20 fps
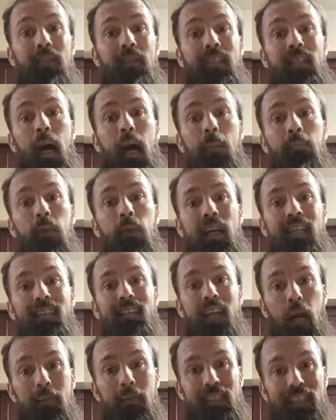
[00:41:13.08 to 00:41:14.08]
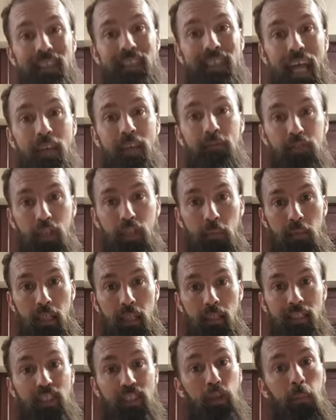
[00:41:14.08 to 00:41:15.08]
is not money, time is life to
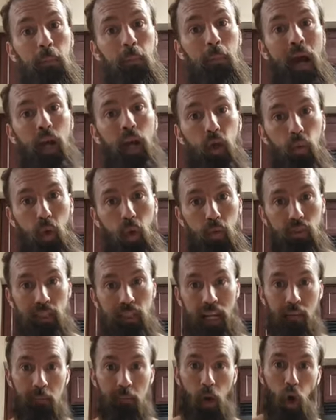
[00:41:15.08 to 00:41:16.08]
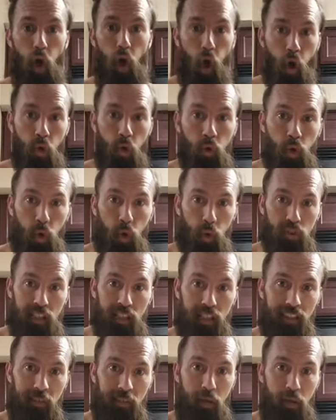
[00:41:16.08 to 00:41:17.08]
me. These are my quotes. I have my own quotes
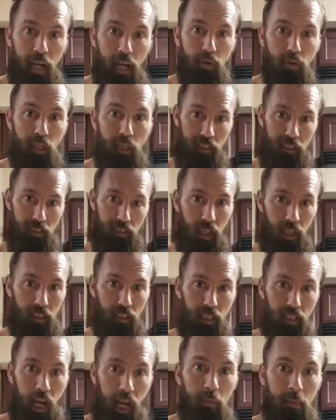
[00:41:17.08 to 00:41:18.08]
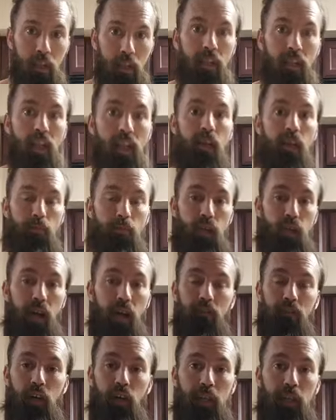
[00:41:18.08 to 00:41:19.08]
I live by. You got the Dalai Lama, you
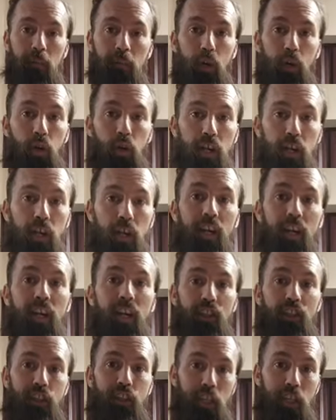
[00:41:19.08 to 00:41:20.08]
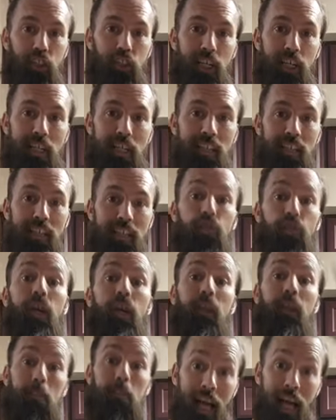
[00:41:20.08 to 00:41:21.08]
got fucking Buddha, you got Jesus, you
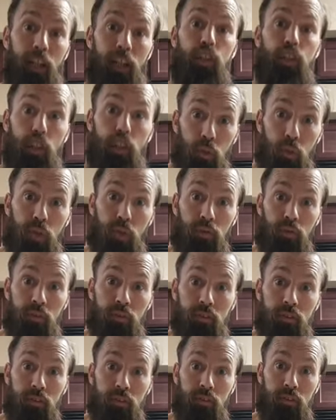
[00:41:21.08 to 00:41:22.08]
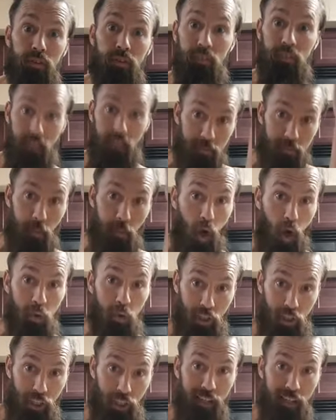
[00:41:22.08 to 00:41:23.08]
got the balanced guru. Just my
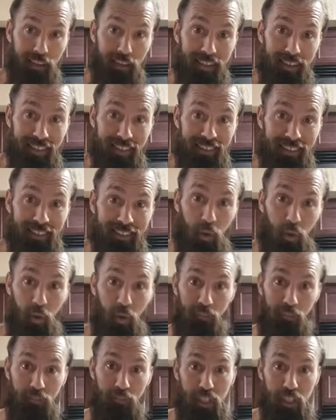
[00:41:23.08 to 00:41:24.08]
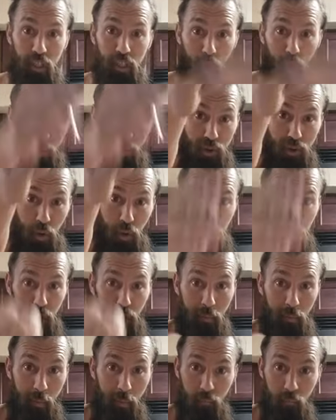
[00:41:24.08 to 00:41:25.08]
own shit. 250 quotes. Go look
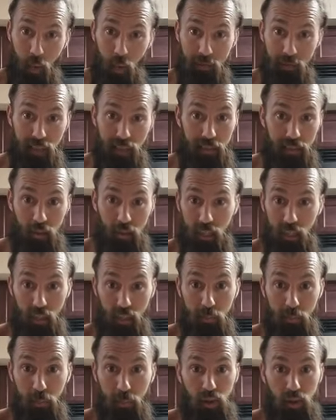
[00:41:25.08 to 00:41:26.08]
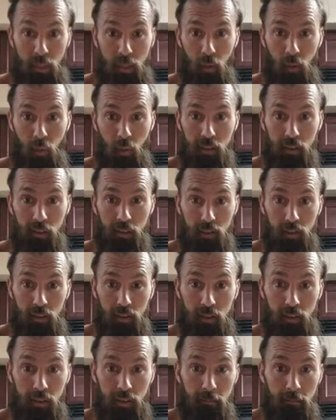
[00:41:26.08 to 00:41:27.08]
them up website. Dude, that's book number one.
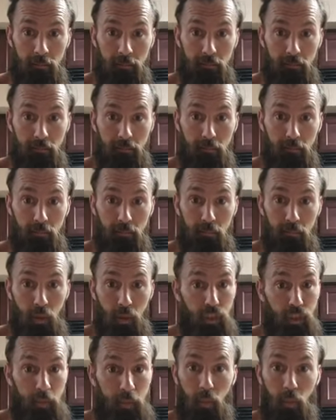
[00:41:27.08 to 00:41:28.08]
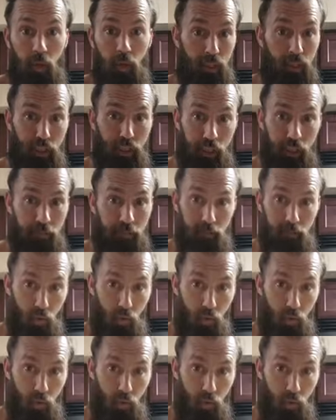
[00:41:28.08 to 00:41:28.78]
Book number one and shit.